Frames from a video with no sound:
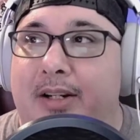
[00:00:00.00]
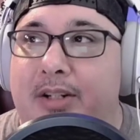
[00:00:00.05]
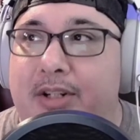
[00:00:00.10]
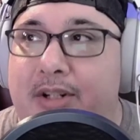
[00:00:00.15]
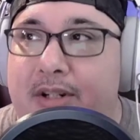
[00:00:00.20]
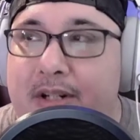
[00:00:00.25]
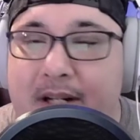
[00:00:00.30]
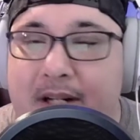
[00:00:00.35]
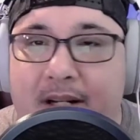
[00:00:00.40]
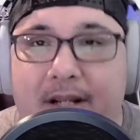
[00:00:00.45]

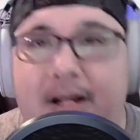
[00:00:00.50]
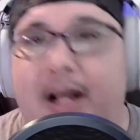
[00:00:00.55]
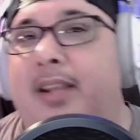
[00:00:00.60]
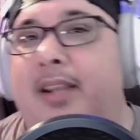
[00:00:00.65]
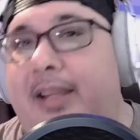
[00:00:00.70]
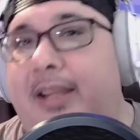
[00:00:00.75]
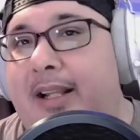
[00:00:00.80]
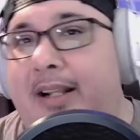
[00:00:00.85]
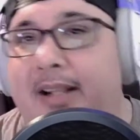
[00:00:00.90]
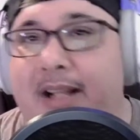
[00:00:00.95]

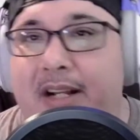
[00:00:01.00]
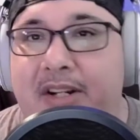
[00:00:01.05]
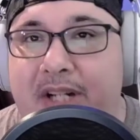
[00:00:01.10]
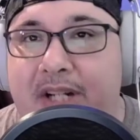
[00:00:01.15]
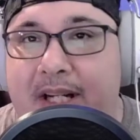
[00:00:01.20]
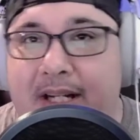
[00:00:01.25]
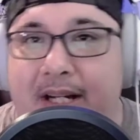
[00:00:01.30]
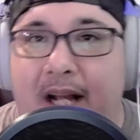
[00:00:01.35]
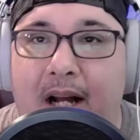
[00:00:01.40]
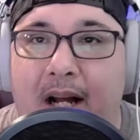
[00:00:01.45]
Nothing that
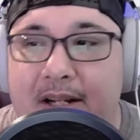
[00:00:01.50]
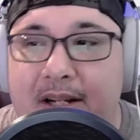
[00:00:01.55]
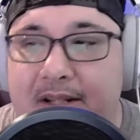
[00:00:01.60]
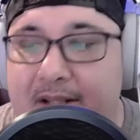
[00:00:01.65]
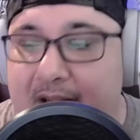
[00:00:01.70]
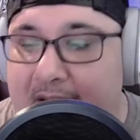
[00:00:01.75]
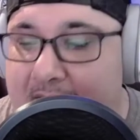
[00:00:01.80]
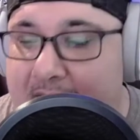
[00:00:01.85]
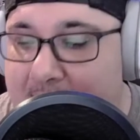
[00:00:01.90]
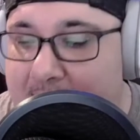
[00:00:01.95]
she
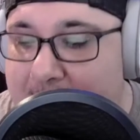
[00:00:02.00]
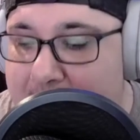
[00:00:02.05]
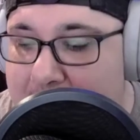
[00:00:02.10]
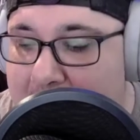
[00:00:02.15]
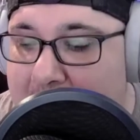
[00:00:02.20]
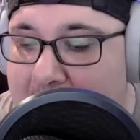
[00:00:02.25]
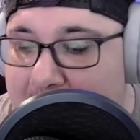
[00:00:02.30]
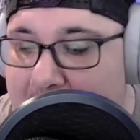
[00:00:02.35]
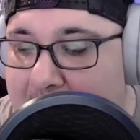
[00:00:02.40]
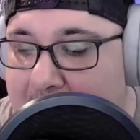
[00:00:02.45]
does in the
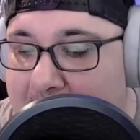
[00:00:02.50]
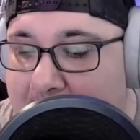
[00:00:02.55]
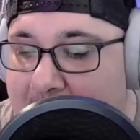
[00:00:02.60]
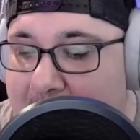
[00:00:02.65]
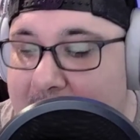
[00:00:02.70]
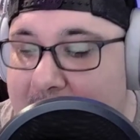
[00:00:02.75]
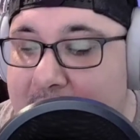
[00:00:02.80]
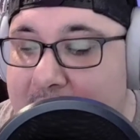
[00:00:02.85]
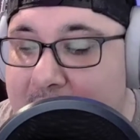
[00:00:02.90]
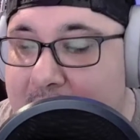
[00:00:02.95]
manga
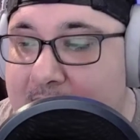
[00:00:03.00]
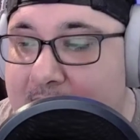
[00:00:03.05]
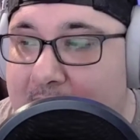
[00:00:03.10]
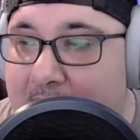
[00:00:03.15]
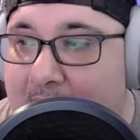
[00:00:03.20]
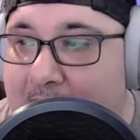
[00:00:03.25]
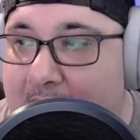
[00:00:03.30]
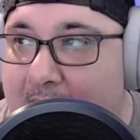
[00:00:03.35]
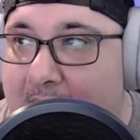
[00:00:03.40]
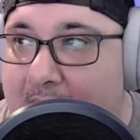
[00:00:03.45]
is
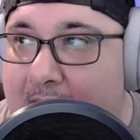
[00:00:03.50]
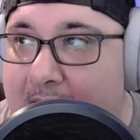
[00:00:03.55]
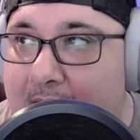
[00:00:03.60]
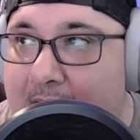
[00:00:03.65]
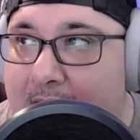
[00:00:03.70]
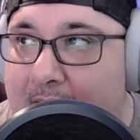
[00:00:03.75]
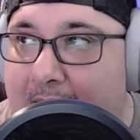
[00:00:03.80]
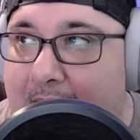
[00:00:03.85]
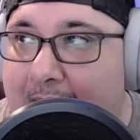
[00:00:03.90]
out